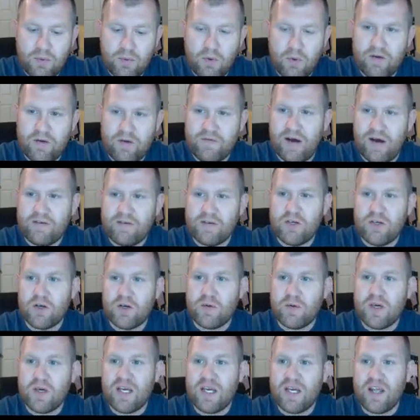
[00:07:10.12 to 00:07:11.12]
0.5. So you'll
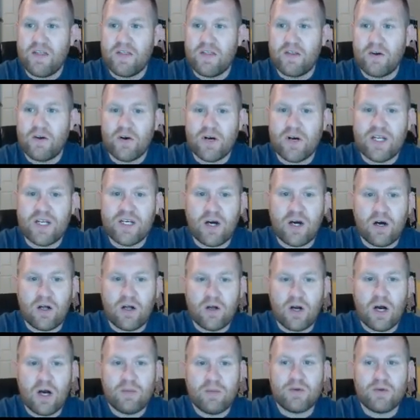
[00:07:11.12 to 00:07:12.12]
be getting up to
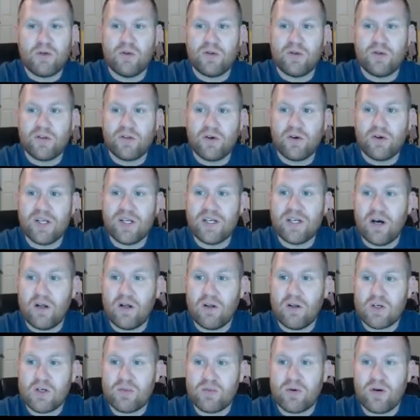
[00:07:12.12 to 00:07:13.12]

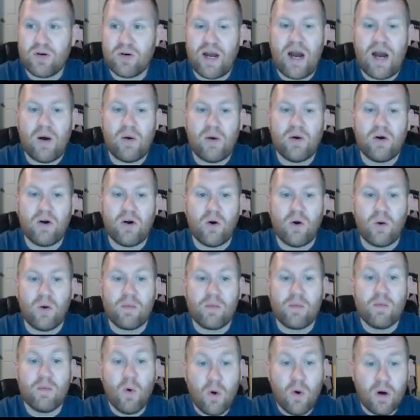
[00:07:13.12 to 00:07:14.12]
$30 per hour or
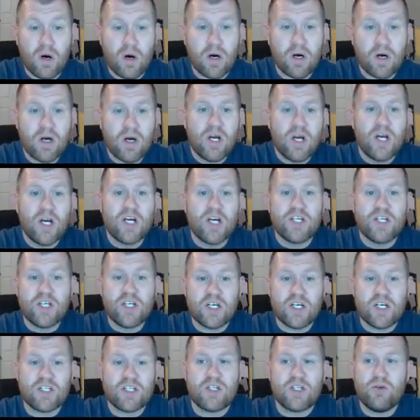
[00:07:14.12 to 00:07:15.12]
more
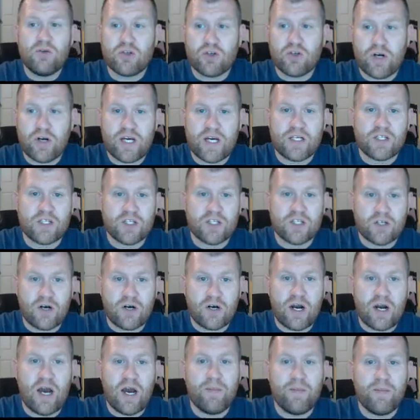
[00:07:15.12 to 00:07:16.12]
just to
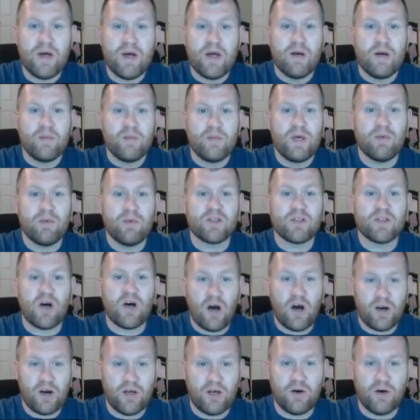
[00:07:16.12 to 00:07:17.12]
transcribe people's
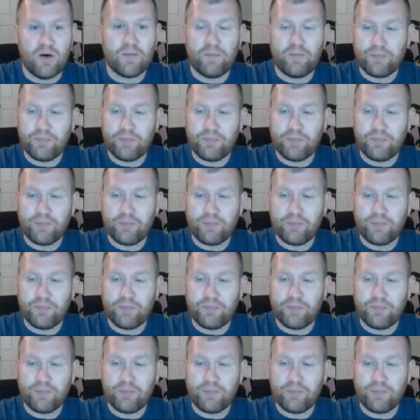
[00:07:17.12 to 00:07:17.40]
audio.